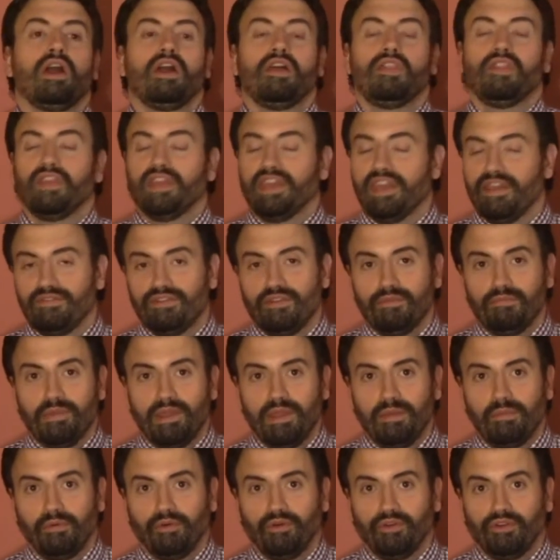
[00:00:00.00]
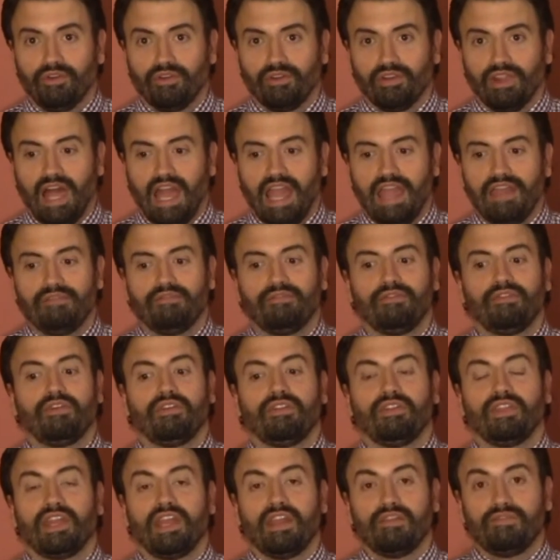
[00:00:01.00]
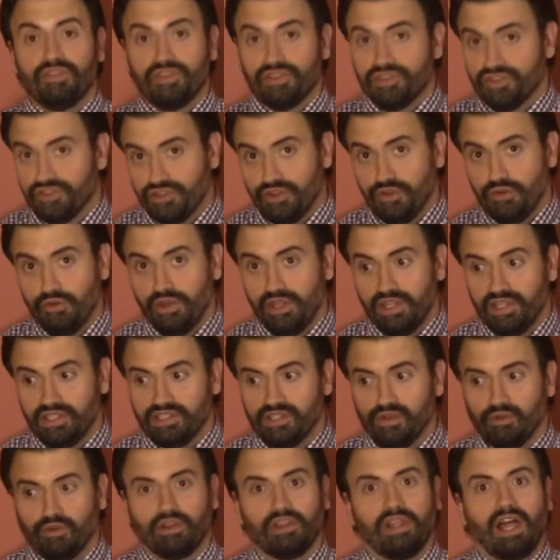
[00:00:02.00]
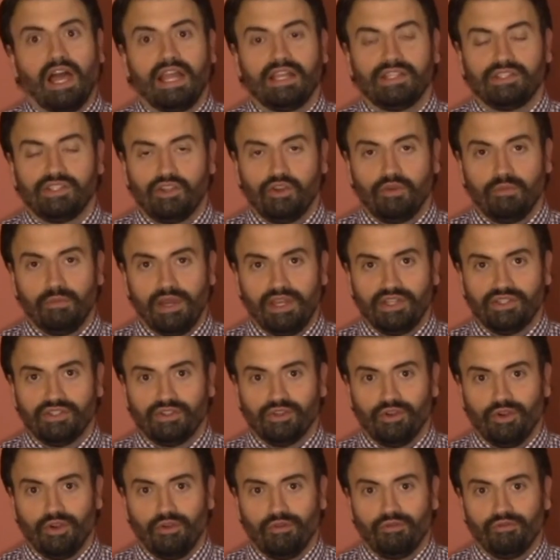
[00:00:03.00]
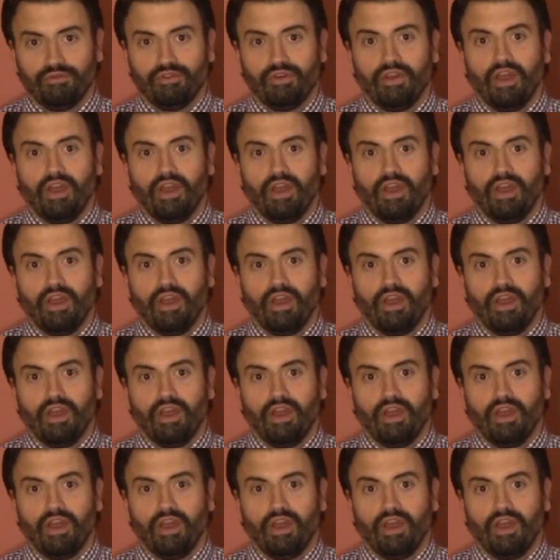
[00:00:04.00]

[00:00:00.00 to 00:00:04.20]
the gifted people in your life, the gifted students or clients you might serve.